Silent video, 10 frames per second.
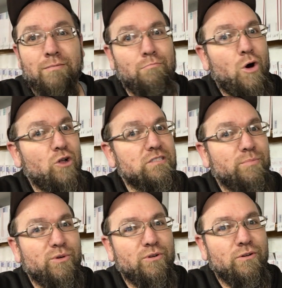
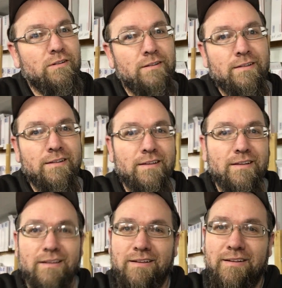multiple
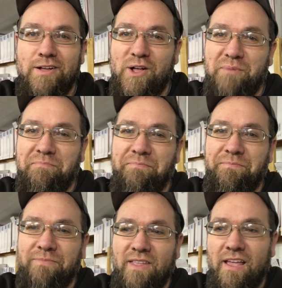um,
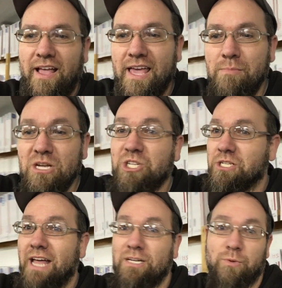image
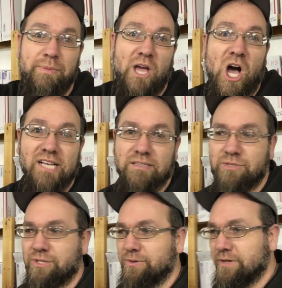select would be awesome
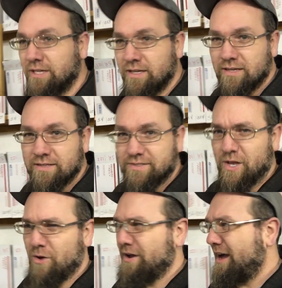too.
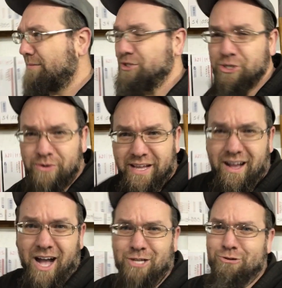So I'm shooting
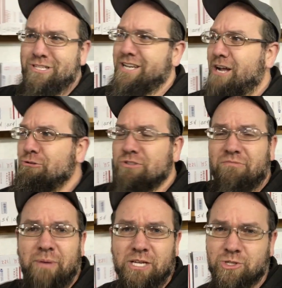hundreds and hundreds
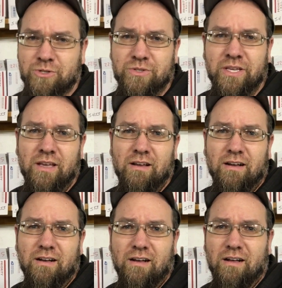of pictures
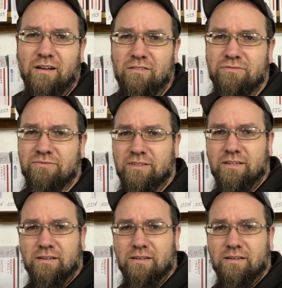of